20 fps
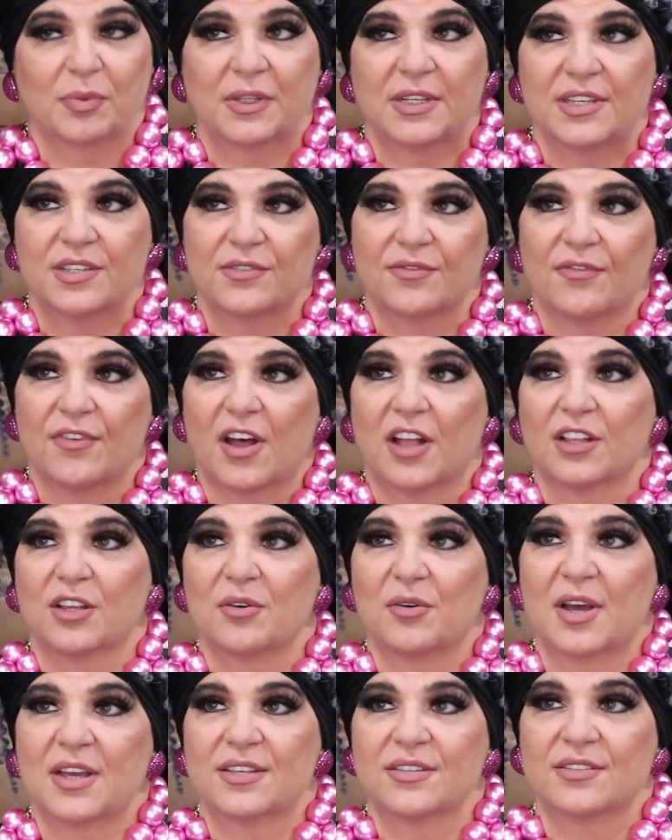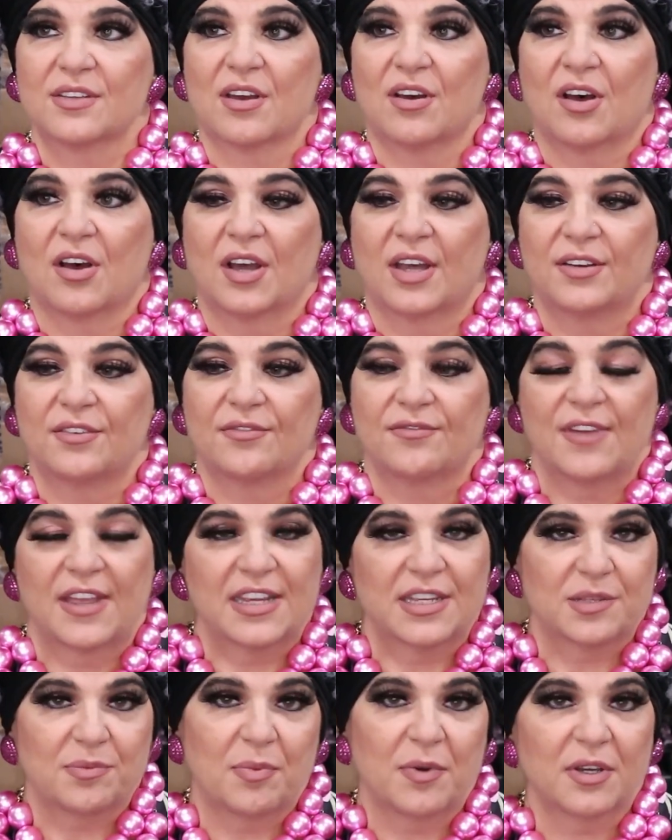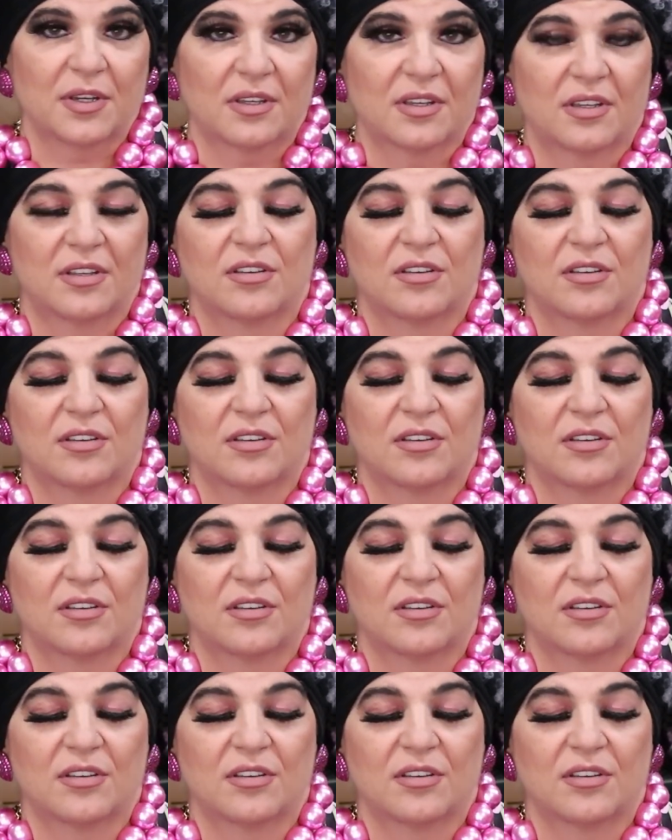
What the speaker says: Please follow us on Facebook.